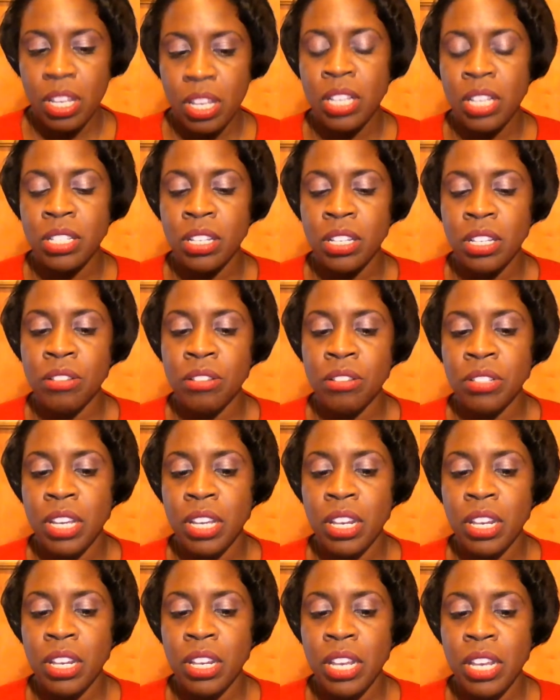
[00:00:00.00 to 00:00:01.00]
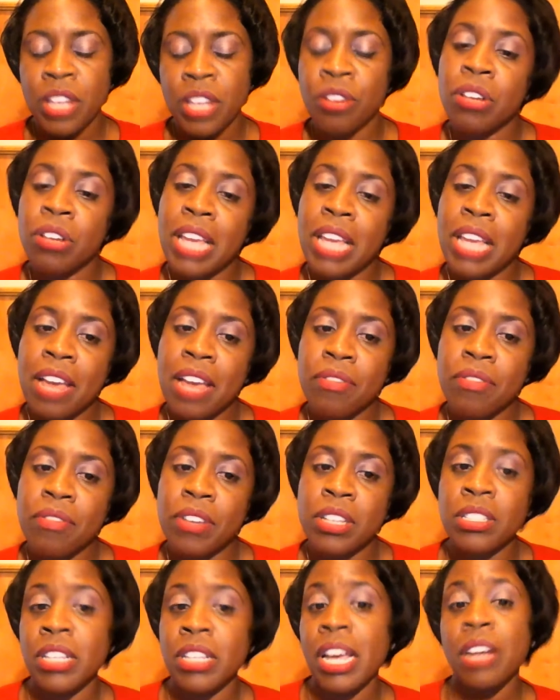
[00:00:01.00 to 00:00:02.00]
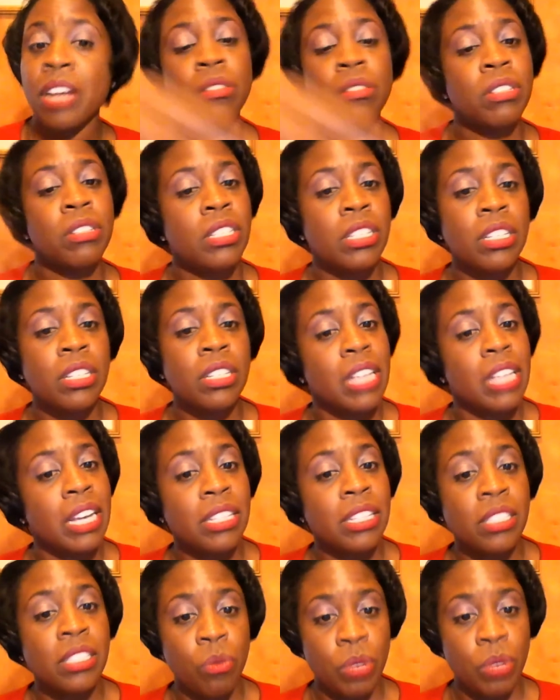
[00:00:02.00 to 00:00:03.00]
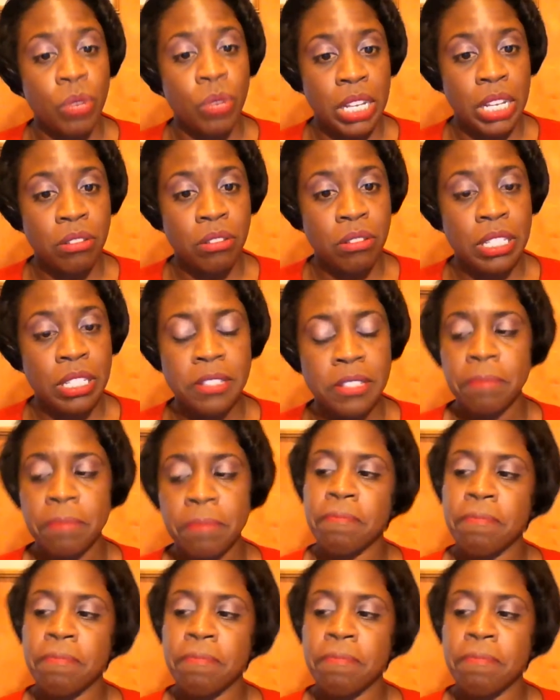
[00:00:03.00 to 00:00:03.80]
is understanding that your life is not going to look like someone else's.